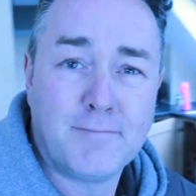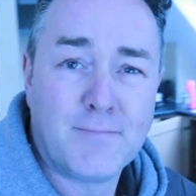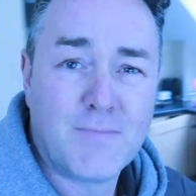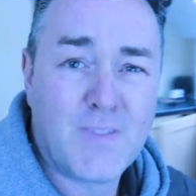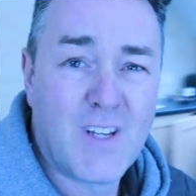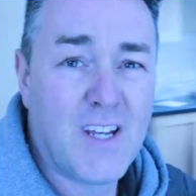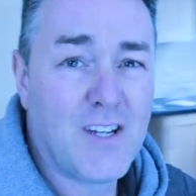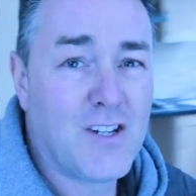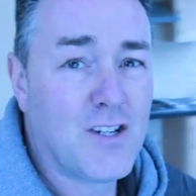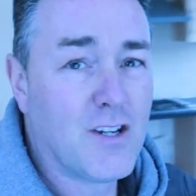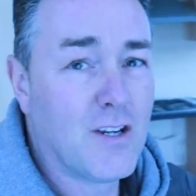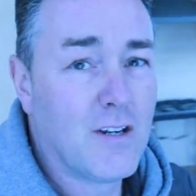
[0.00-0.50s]

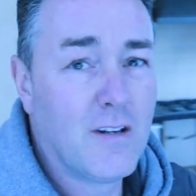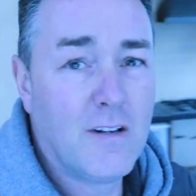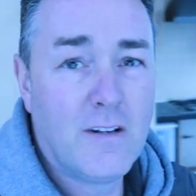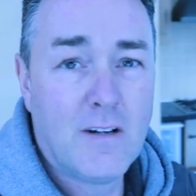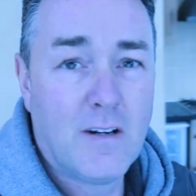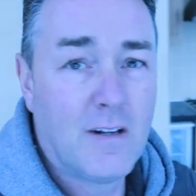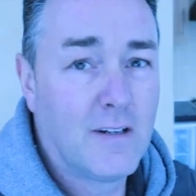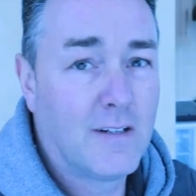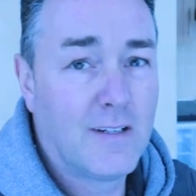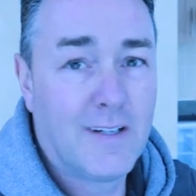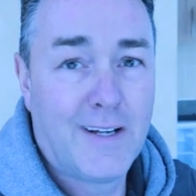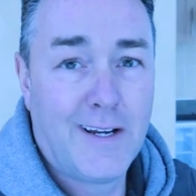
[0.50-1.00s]
Kitchen,
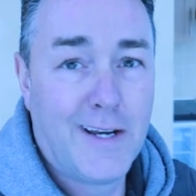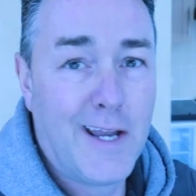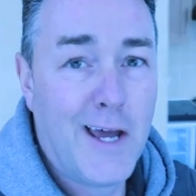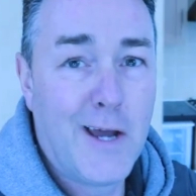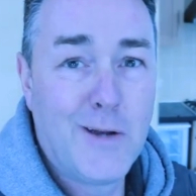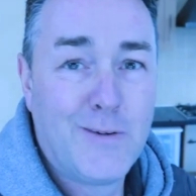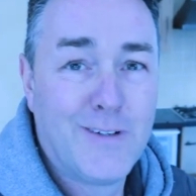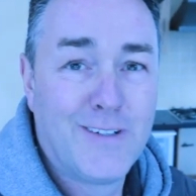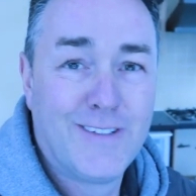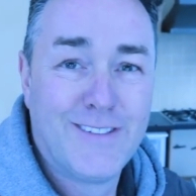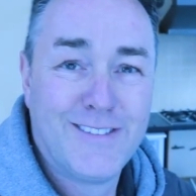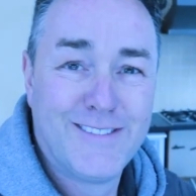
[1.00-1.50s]
oh, I
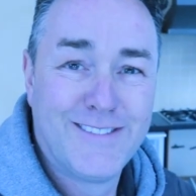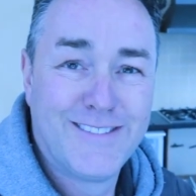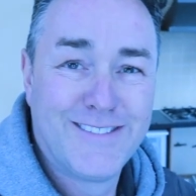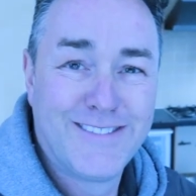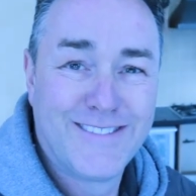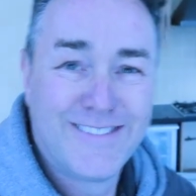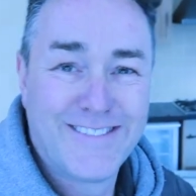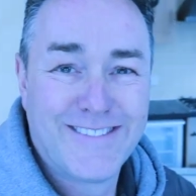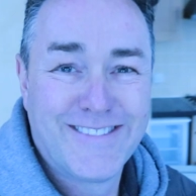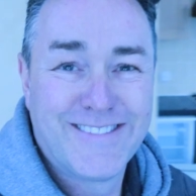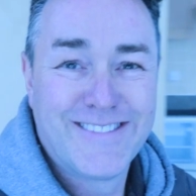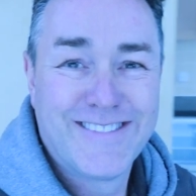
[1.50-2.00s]

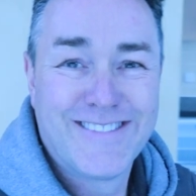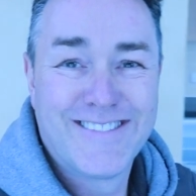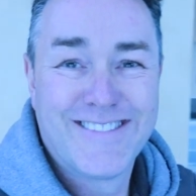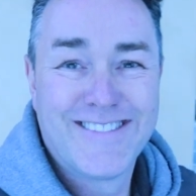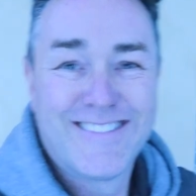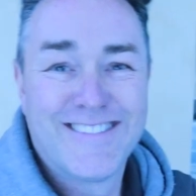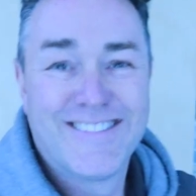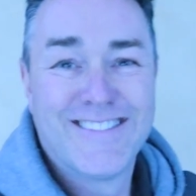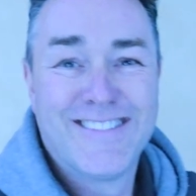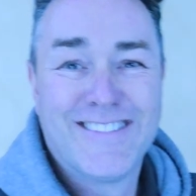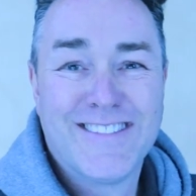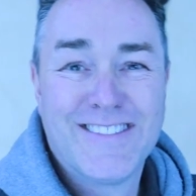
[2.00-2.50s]

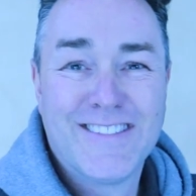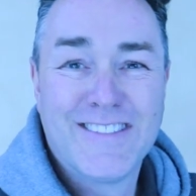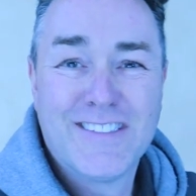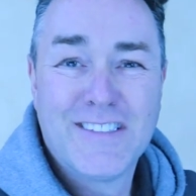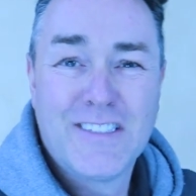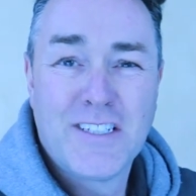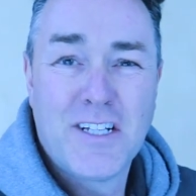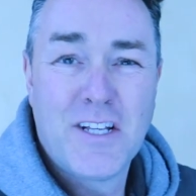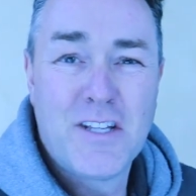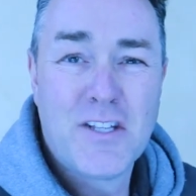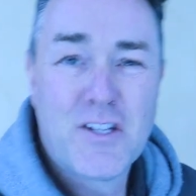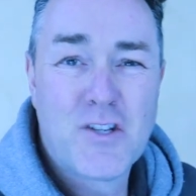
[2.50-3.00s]
know.
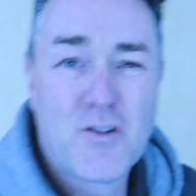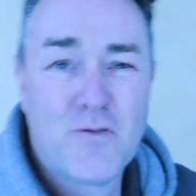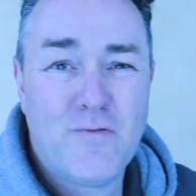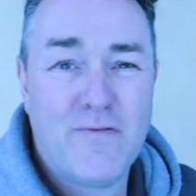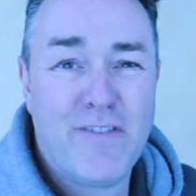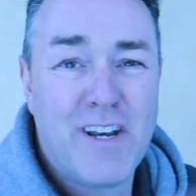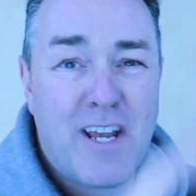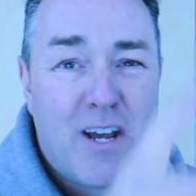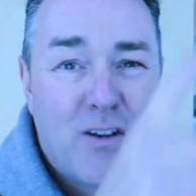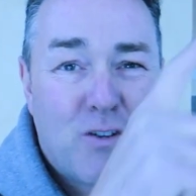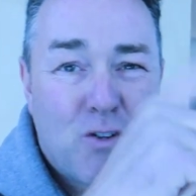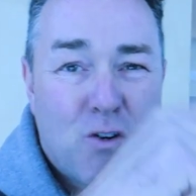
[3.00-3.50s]
There's some
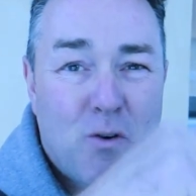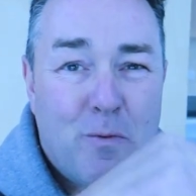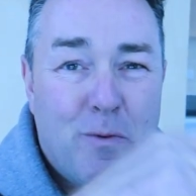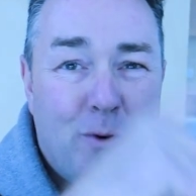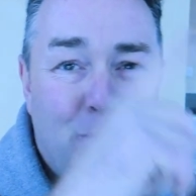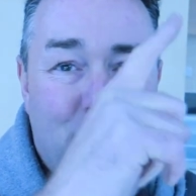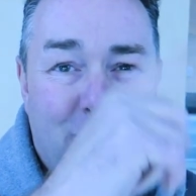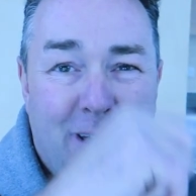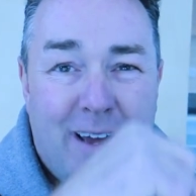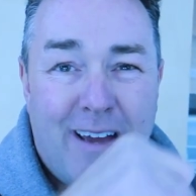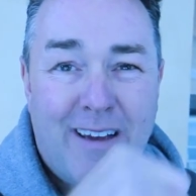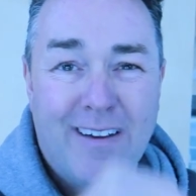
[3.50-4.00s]
videos coming
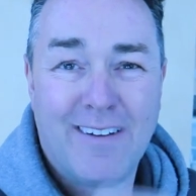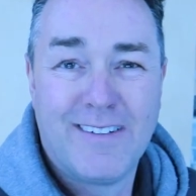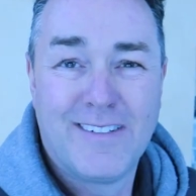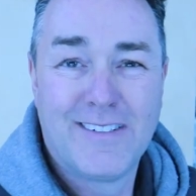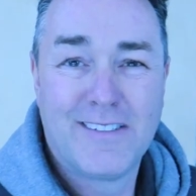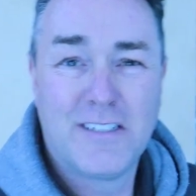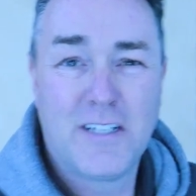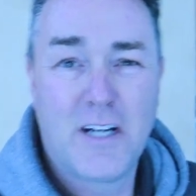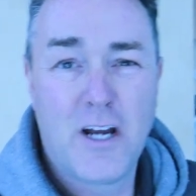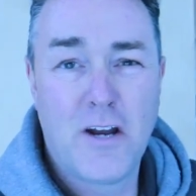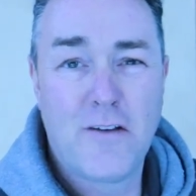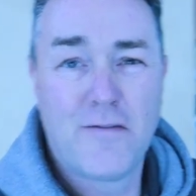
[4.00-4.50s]
up there,
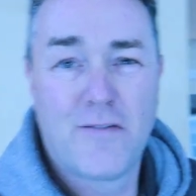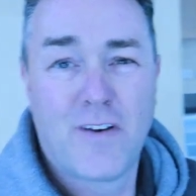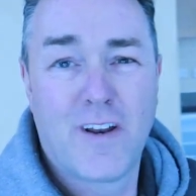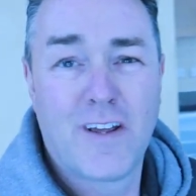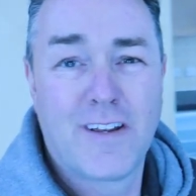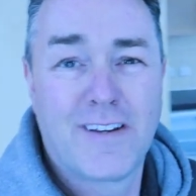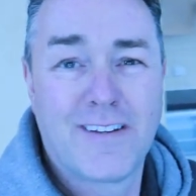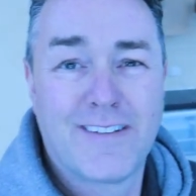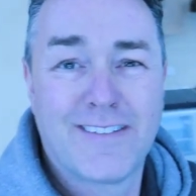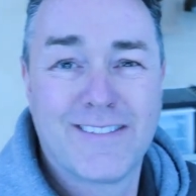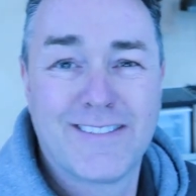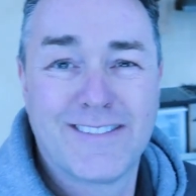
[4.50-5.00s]
hopefully.
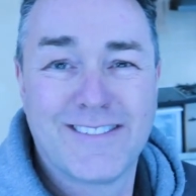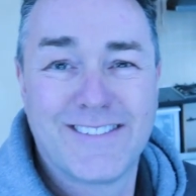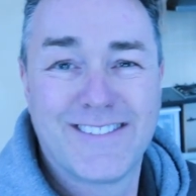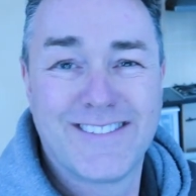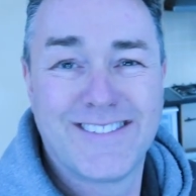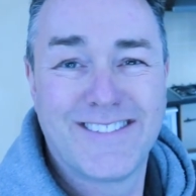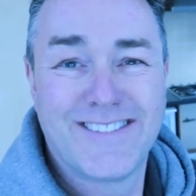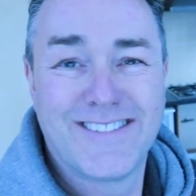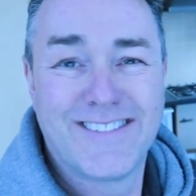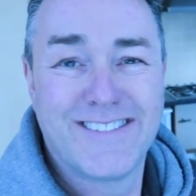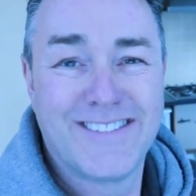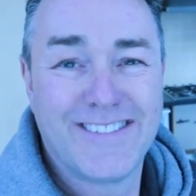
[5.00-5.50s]

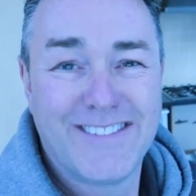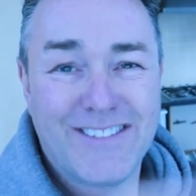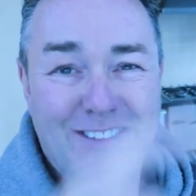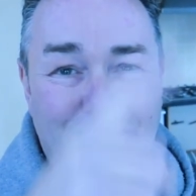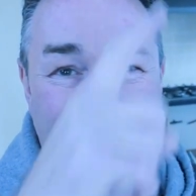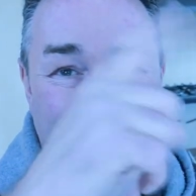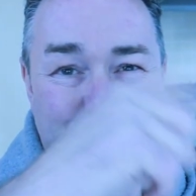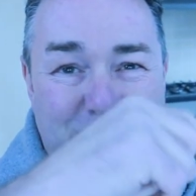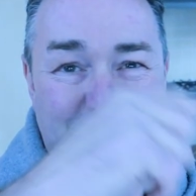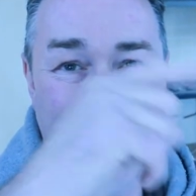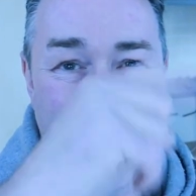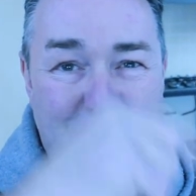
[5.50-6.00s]

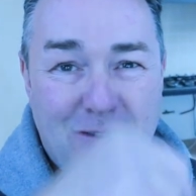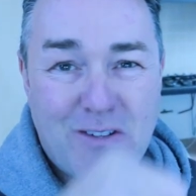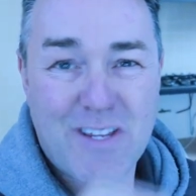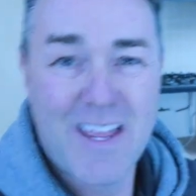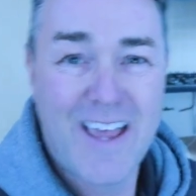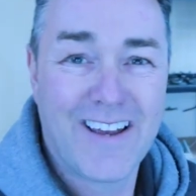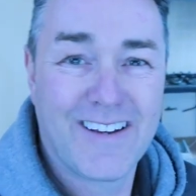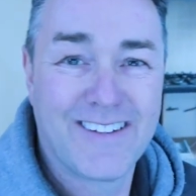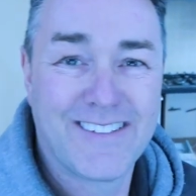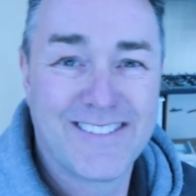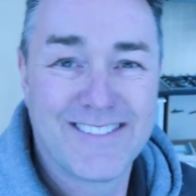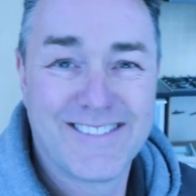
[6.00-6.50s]
Some videos
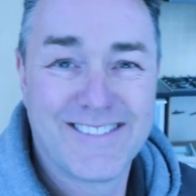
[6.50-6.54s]
there.